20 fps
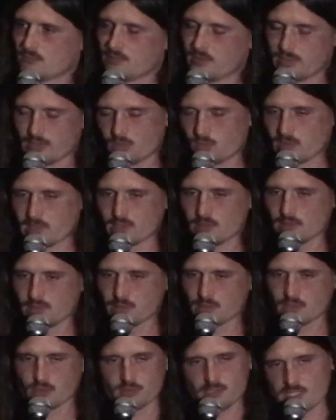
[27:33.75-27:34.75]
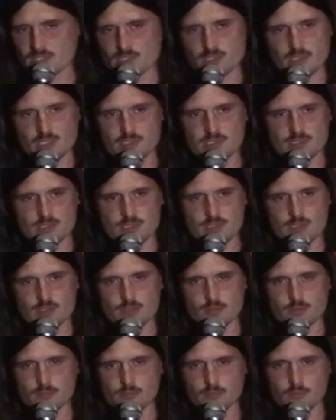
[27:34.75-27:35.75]
very quickly, congratulations
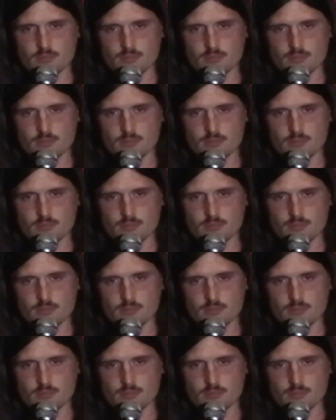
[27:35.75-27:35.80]
to you.